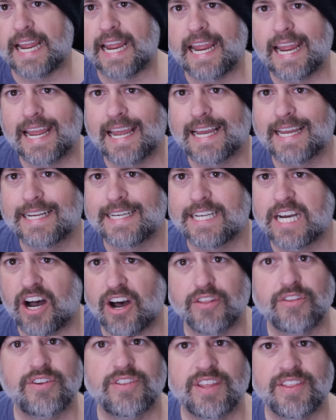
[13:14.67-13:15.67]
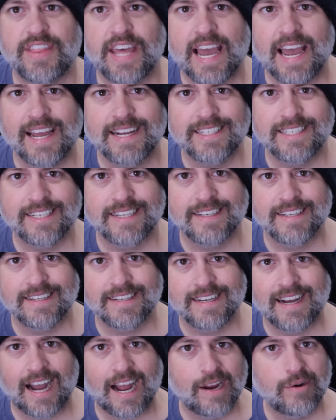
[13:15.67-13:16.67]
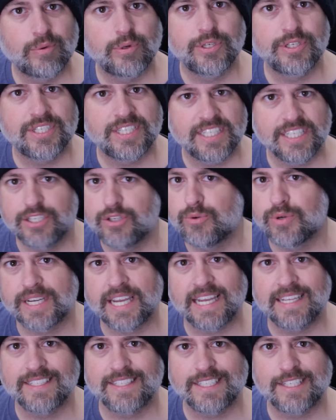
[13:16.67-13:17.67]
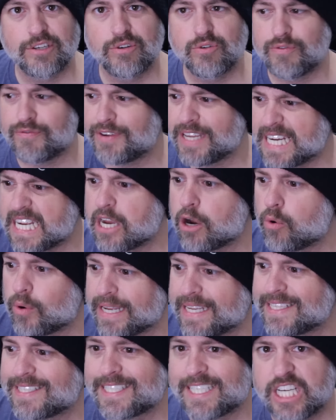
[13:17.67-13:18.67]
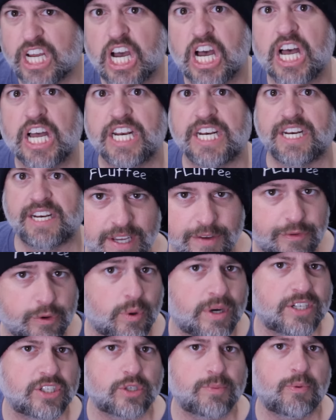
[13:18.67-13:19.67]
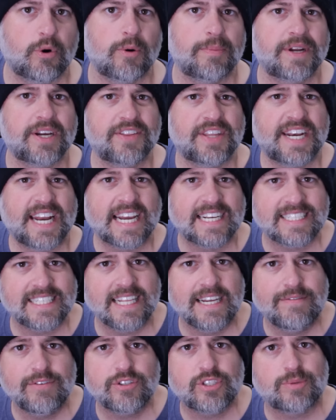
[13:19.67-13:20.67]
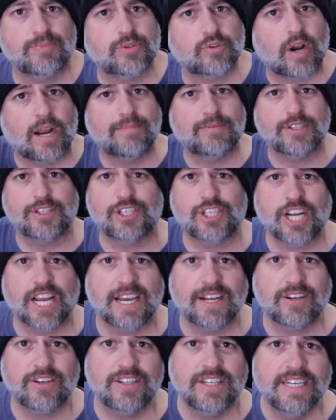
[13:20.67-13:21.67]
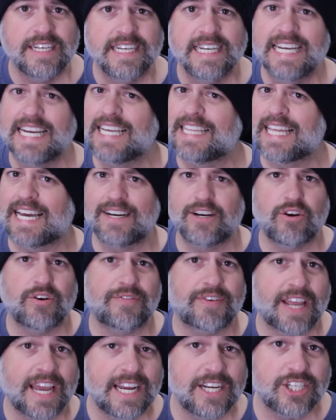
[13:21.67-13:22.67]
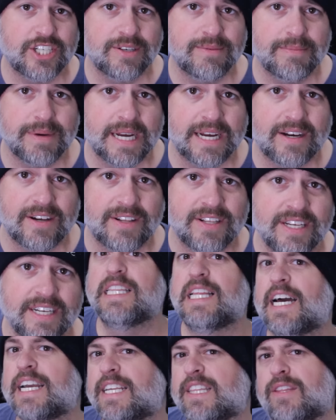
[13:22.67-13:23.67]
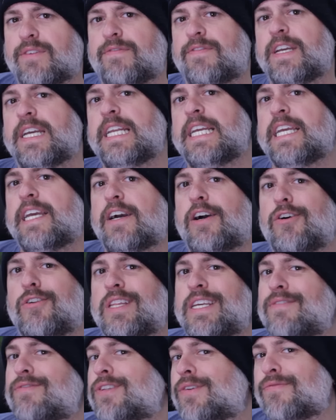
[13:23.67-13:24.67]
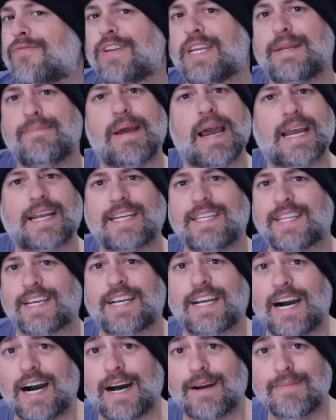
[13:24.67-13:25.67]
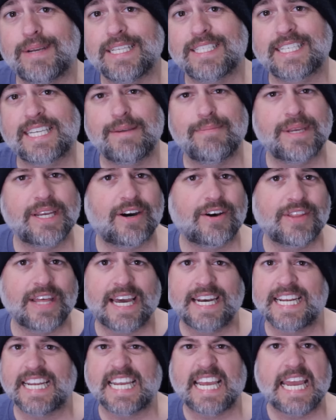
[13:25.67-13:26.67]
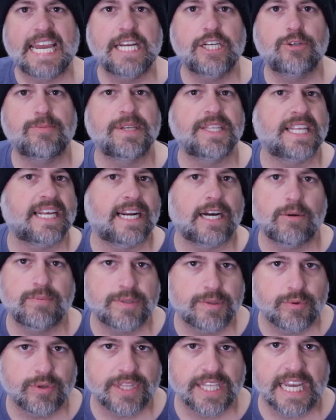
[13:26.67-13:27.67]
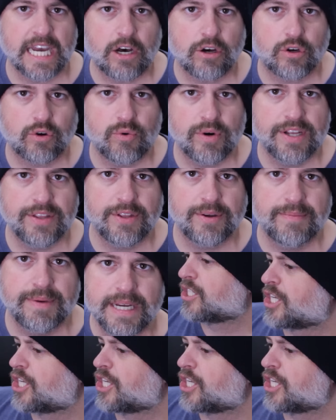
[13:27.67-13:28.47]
And other than that, I will see you again soon. Video is done. If you want to support me on the next level, subscribe to the channel, hit that notification bell, like the video, leave some feedback in the comments, give me all that engagement that helps me with the algorithm.